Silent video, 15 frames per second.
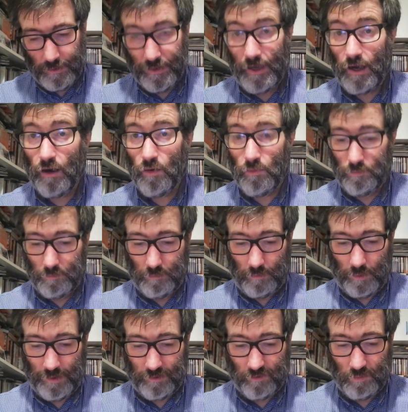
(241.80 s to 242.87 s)
Now
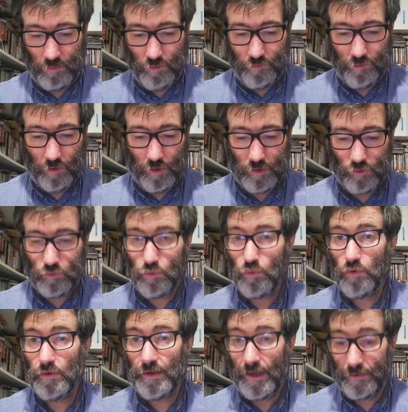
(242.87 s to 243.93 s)
let's move on
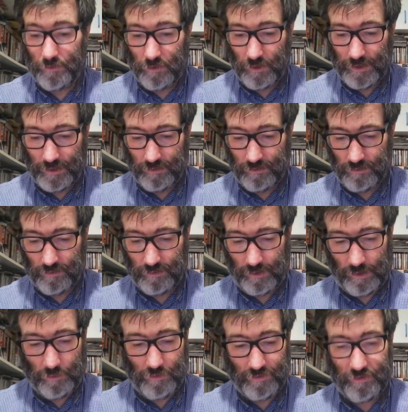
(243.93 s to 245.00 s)
to Netherlands.
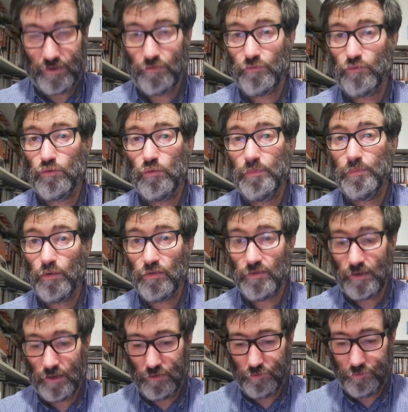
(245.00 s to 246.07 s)
I received two
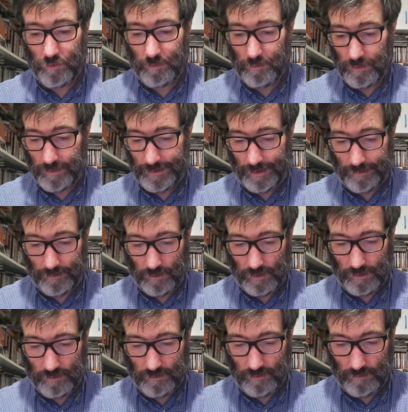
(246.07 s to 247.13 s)
postcards from
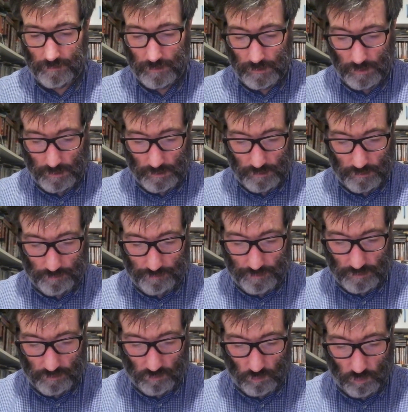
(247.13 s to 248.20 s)
Netherlands. The
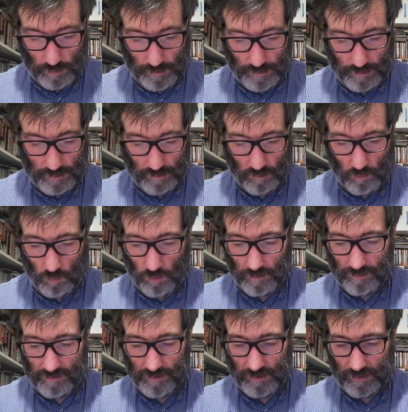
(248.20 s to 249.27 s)
first one
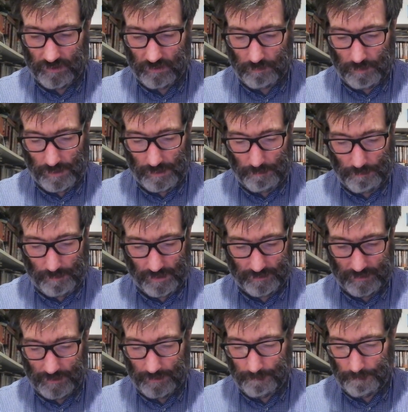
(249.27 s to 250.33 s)
was sent by
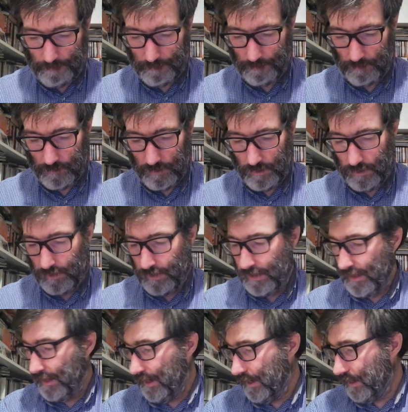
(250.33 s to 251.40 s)
Petra
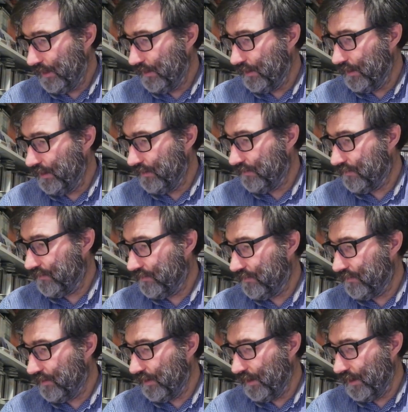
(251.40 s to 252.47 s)
and
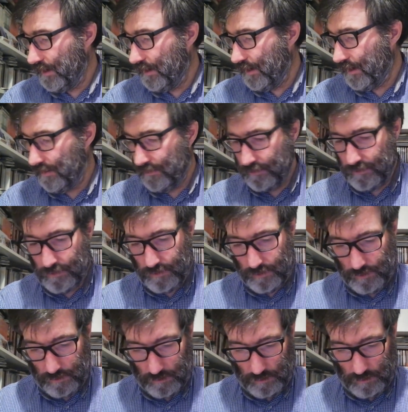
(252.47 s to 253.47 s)
it's another